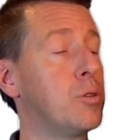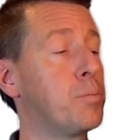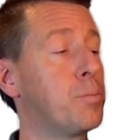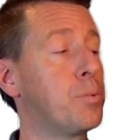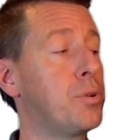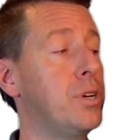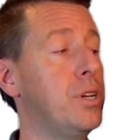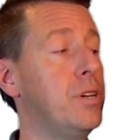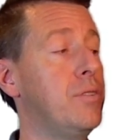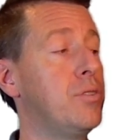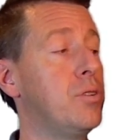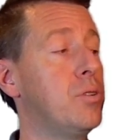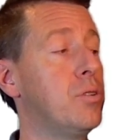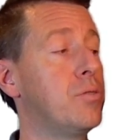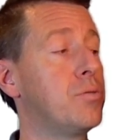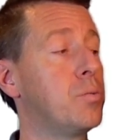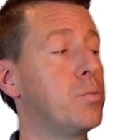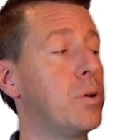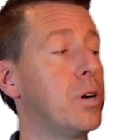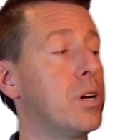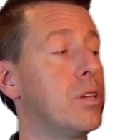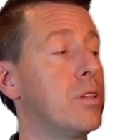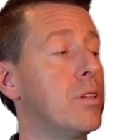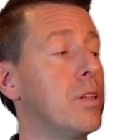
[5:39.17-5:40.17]
preview of
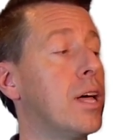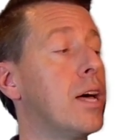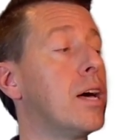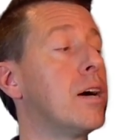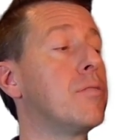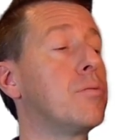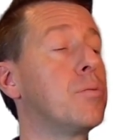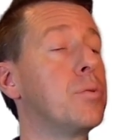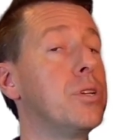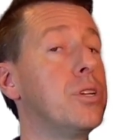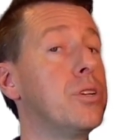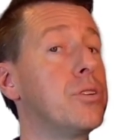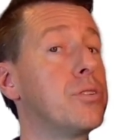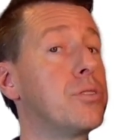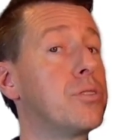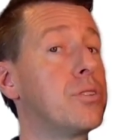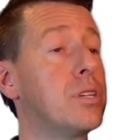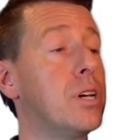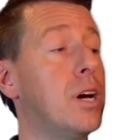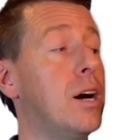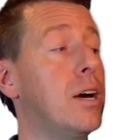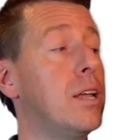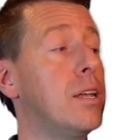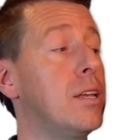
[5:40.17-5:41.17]
what you'll have when you're
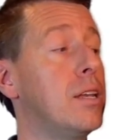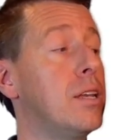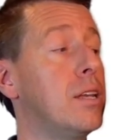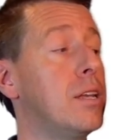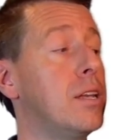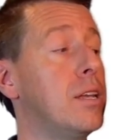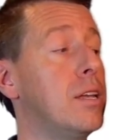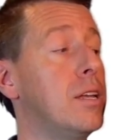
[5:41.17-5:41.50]
done.